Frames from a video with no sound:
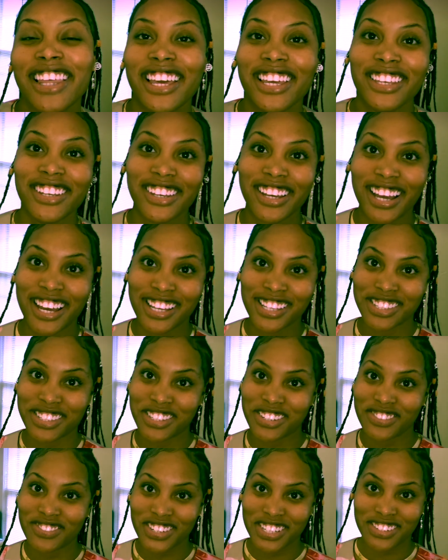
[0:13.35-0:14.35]
Thank you guys
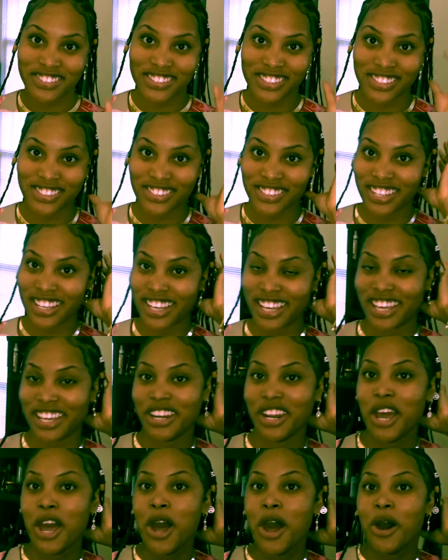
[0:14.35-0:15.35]
so much for tuning in,
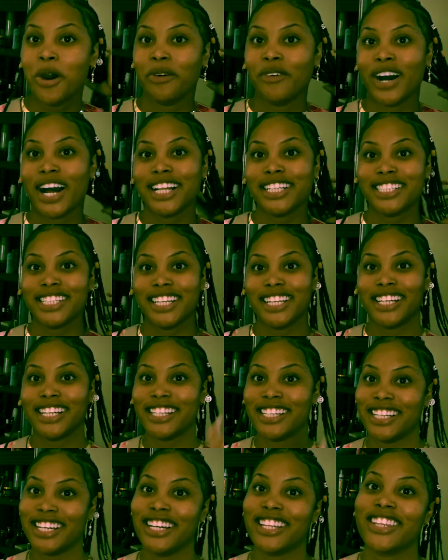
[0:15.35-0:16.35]
watching
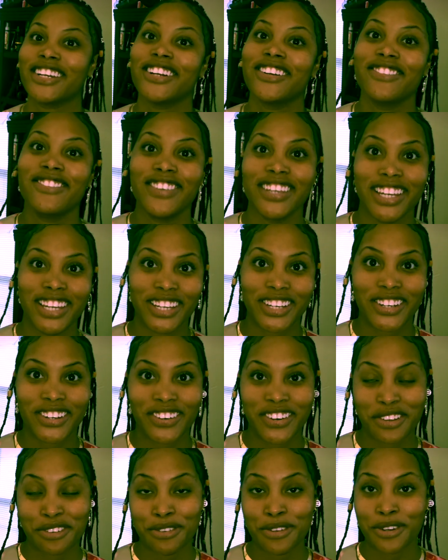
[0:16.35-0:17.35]
another
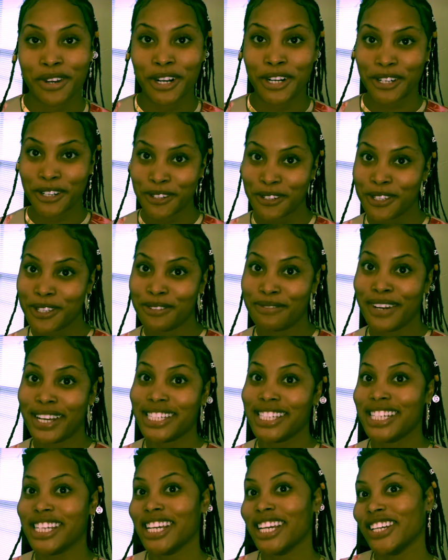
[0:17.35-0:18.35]
video. If you are new to my
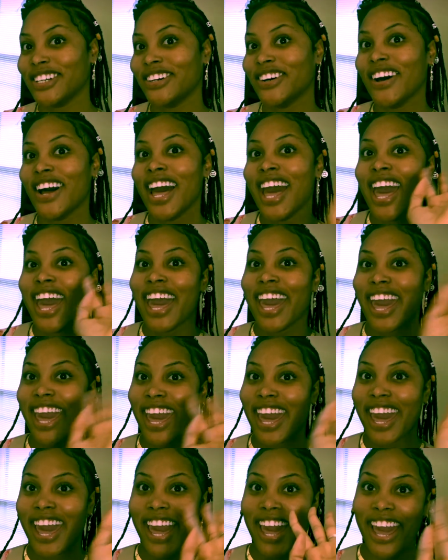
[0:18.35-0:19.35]
channel,
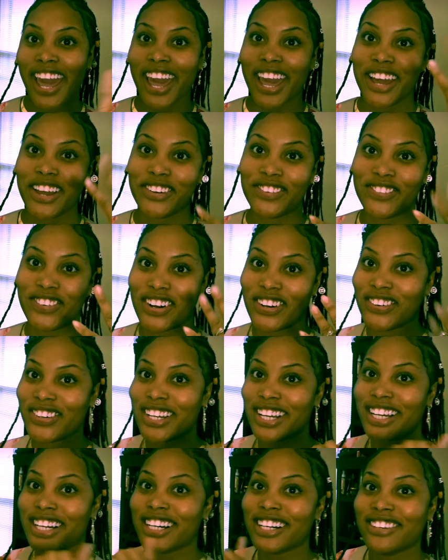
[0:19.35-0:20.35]
hey,
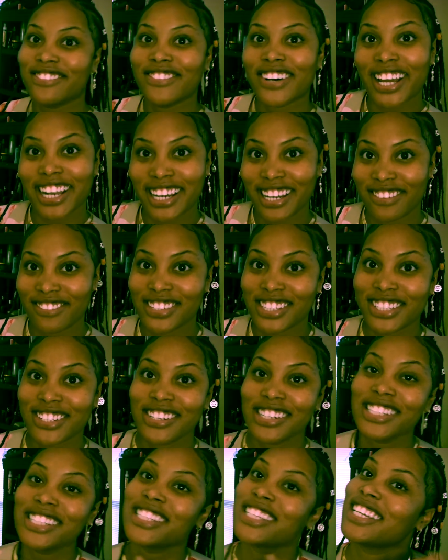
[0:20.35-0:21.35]
welcome. My name is
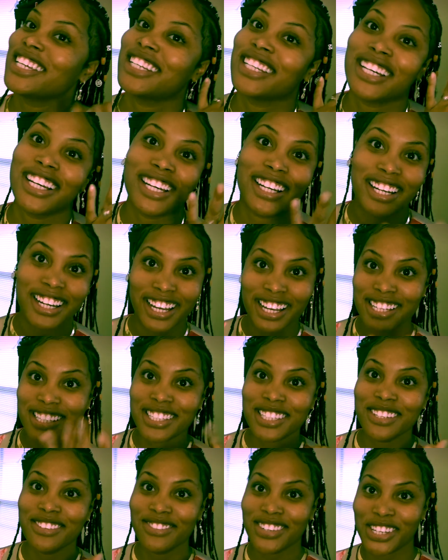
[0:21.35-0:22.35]
Christina.
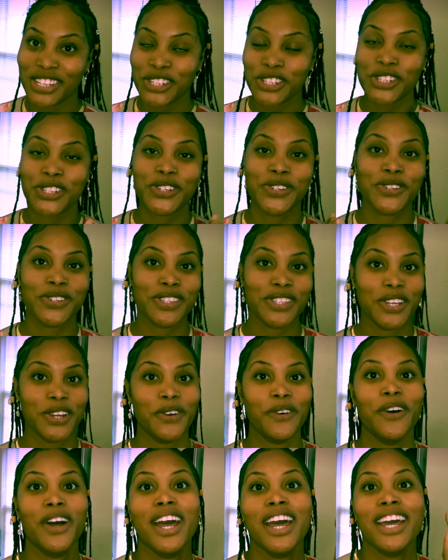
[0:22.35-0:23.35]
Nice to meet you.
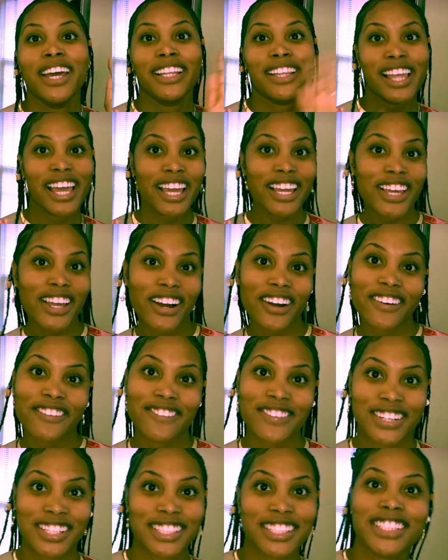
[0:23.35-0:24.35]
So thank y'all
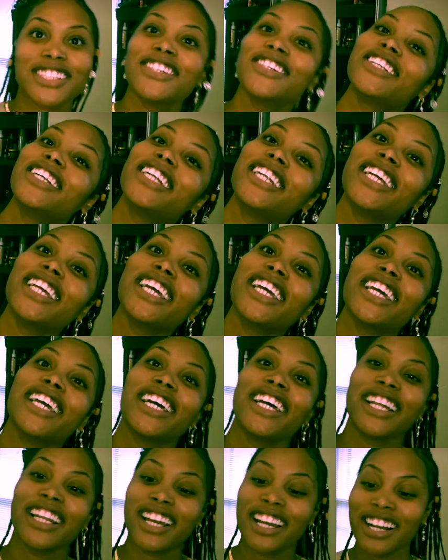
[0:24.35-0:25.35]
for tuning in.